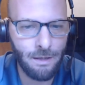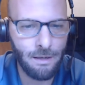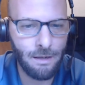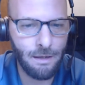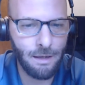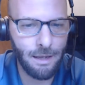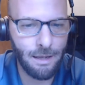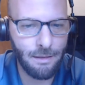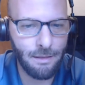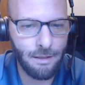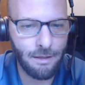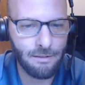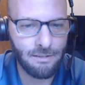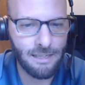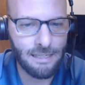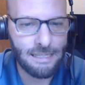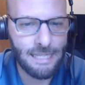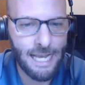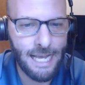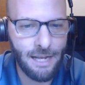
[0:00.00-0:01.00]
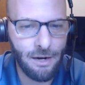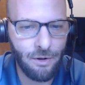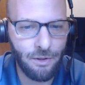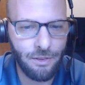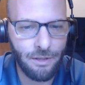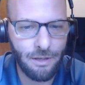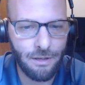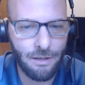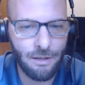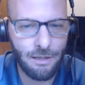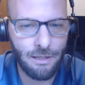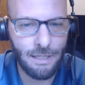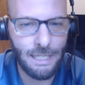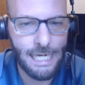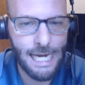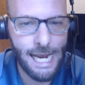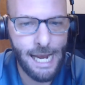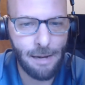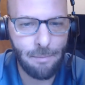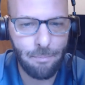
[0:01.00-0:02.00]
and things like that on the in
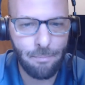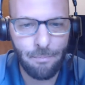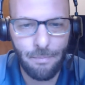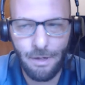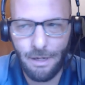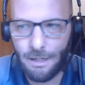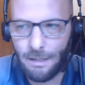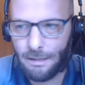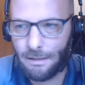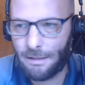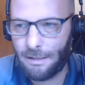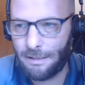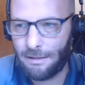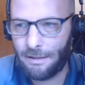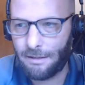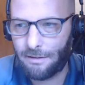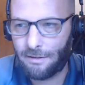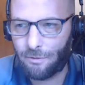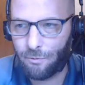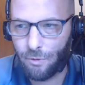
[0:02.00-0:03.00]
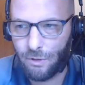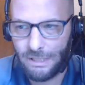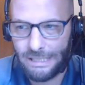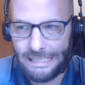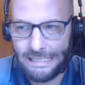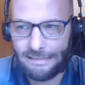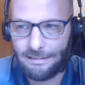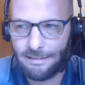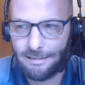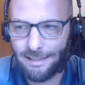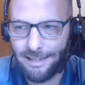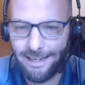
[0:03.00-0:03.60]
the app uh, in this release.